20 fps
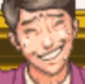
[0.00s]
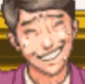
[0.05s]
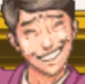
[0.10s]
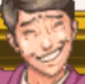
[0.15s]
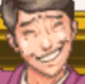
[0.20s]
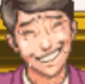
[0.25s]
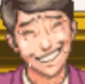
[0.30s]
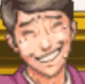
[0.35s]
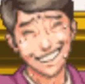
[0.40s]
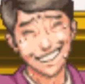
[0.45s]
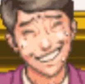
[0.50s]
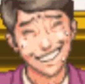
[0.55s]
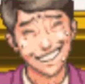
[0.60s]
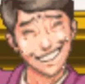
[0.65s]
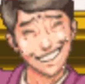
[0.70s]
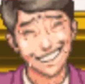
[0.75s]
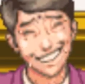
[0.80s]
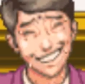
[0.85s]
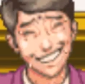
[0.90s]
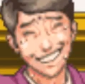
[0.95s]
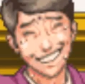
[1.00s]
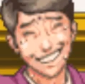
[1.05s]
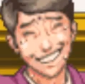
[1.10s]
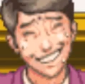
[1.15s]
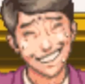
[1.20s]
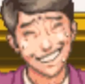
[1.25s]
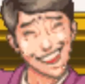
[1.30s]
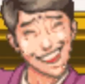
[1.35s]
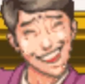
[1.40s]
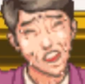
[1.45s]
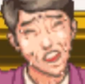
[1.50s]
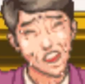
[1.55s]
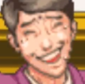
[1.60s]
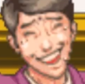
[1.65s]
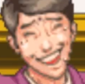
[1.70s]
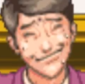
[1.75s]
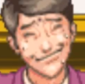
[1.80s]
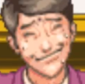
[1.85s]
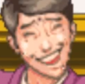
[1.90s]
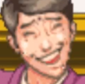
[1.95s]
So I'm assuming what I need to do
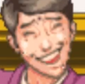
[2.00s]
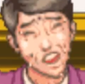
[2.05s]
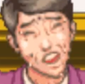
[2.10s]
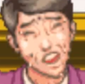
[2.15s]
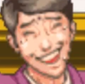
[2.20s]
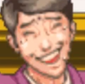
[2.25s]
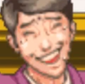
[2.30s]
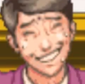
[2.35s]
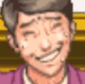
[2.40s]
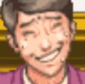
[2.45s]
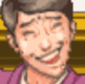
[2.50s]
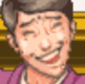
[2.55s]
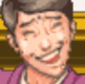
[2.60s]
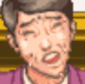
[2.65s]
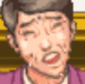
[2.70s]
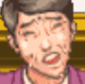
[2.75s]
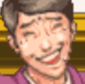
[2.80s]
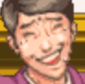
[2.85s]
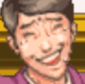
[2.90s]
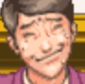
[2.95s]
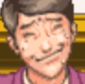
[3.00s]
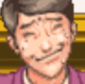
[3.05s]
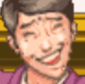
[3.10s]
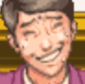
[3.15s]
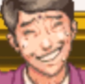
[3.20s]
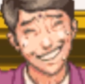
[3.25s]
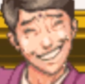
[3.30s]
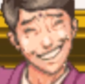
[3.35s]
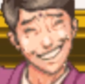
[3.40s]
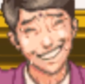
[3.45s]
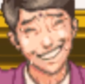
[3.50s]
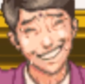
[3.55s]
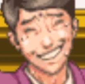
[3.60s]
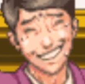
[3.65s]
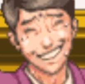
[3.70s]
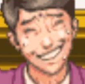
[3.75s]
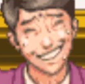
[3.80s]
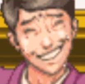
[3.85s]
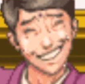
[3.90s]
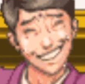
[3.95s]
here is I need to go ahead and present evidence. I need to
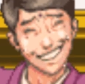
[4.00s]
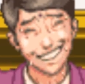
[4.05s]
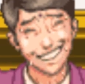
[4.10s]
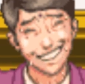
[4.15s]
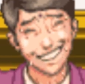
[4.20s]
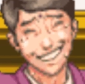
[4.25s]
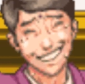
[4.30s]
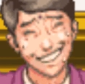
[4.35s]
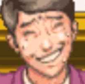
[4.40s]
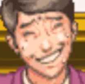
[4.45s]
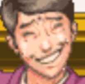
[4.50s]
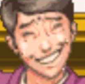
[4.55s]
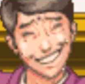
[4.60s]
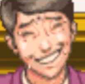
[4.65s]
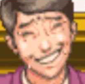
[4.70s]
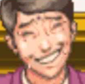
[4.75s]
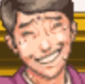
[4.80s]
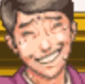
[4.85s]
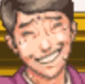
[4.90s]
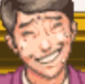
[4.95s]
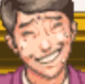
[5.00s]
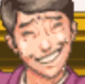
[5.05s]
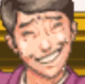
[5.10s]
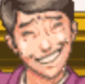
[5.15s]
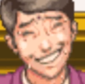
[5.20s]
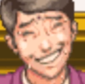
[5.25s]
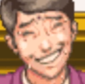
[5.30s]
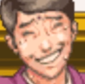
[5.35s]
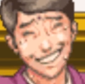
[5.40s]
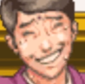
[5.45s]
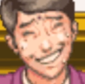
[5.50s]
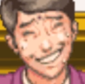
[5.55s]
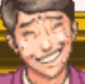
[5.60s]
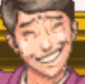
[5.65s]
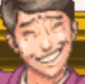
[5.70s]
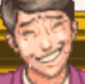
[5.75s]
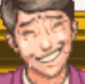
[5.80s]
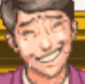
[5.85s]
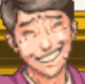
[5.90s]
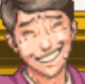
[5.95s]
present the murder weapon because he's calling it
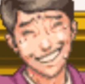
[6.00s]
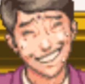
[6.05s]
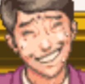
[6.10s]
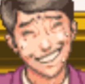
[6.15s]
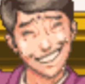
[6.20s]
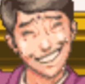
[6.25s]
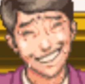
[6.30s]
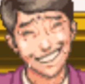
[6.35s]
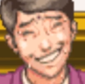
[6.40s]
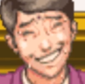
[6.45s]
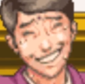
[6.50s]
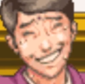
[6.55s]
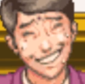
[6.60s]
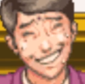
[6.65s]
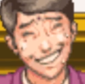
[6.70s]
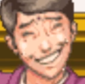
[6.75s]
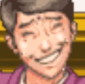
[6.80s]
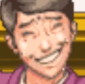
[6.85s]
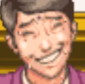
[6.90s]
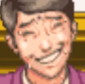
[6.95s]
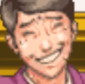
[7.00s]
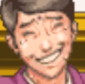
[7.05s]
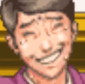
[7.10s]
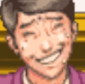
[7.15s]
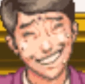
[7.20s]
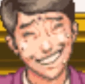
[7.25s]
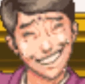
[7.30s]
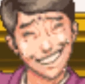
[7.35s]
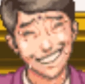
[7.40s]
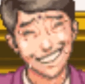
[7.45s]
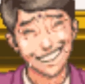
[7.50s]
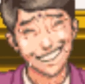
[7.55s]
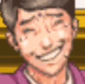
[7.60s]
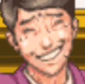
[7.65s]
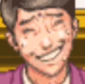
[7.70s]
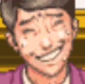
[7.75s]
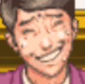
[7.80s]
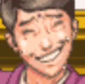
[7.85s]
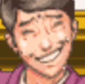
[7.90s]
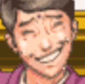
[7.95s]
a clock, and I don't know
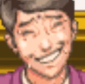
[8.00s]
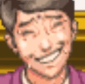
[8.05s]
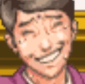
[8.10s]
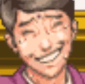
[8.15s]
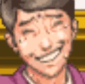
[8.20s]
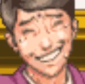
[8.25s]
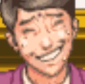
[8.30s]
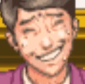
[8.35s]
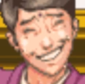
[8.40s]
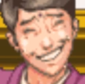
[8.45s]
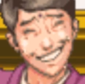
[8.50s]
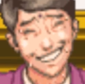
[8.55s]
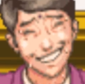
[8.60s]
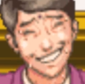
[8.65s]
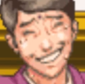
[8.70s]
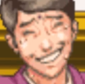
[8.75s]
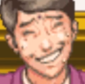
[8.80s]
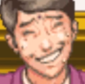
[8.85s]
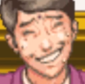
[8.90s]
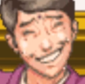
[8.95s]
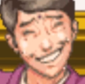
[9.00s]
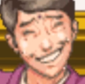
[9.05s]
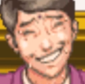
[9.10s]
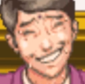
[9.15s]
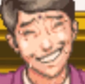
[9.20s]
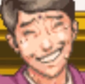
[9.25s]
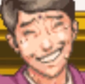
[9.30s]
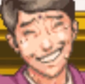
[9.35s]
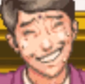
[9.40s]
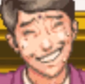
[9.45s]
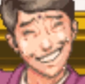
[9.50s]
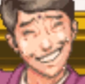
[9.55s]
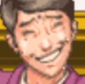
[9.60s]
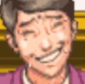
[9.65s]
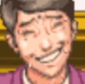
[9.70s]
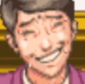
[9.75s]
about you, but I just see a statue.